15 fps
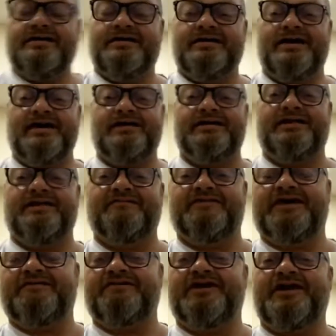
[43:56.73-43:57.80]
I'd love to
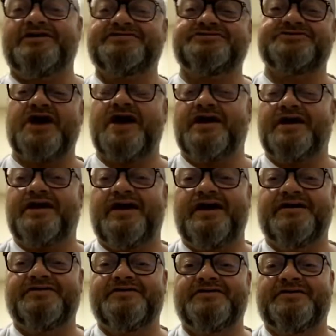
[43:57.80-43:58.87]
have a nice giant
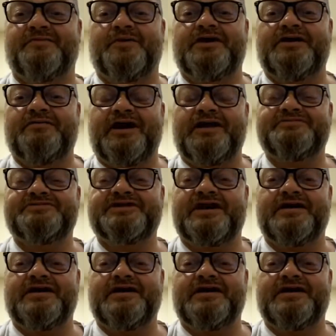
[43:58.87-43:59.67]
house somewhere, but I'm